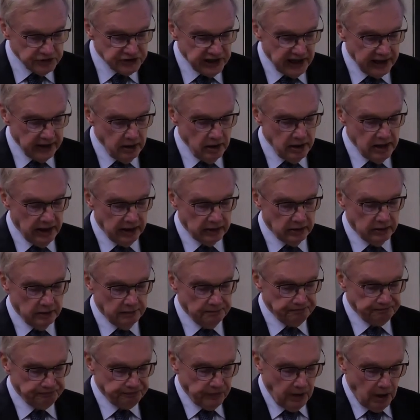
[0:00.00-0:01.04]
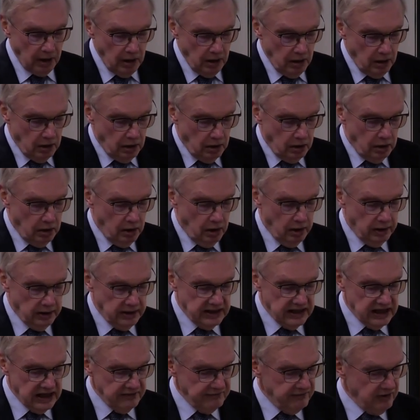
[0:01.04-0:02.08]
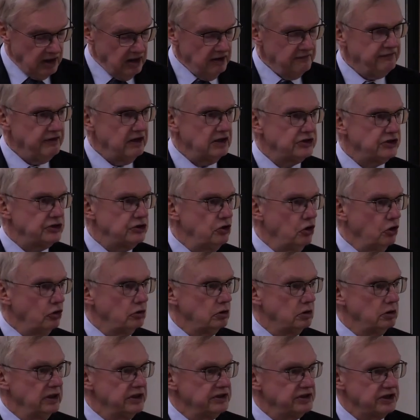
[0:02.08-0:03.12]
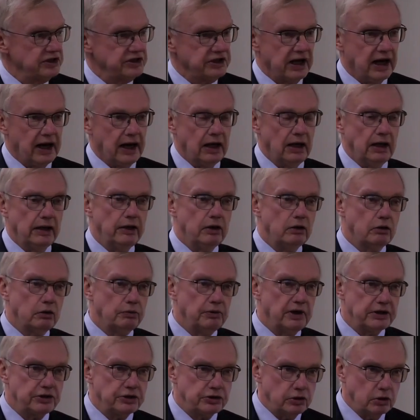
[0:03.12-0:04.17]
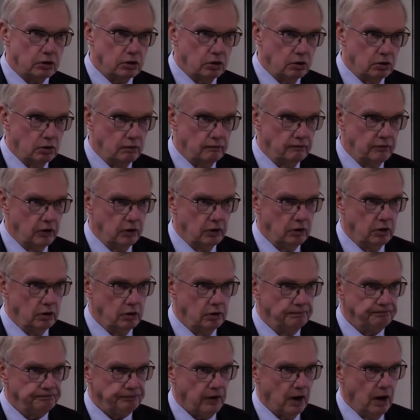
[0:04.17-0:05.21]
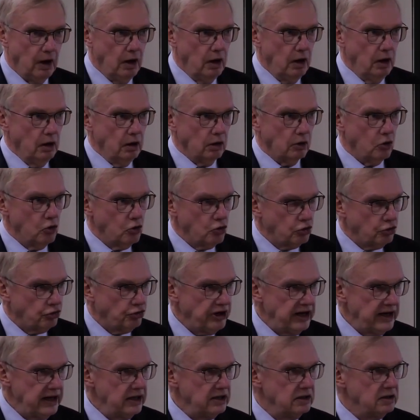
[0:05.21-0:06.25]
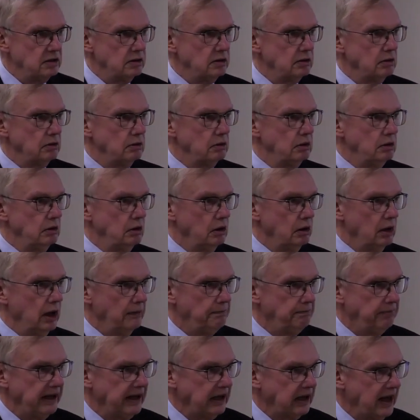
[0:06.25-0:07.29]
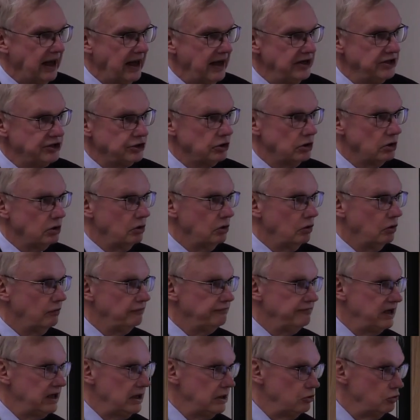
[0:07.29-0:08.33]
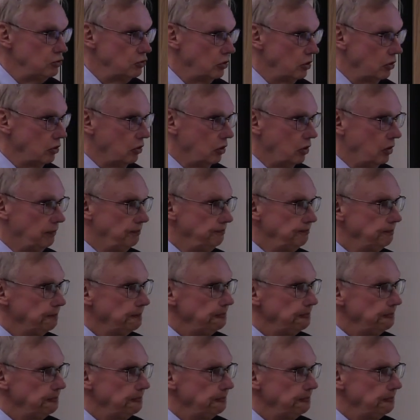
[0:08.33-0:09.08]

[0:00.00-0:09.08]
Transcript: said that uh, even if it's not necessarily a question of a concrete uh, application of EU law,